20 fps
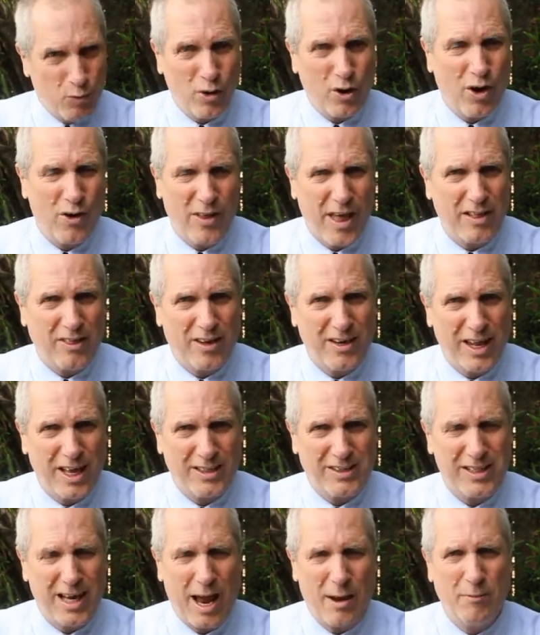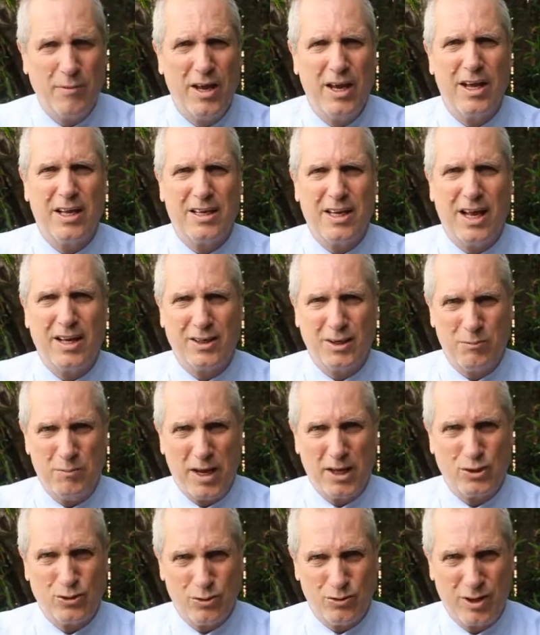work on that the next time to
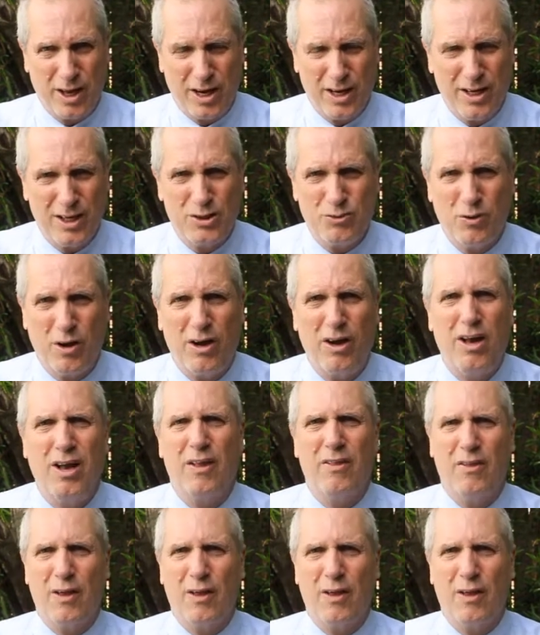make sure that it is well,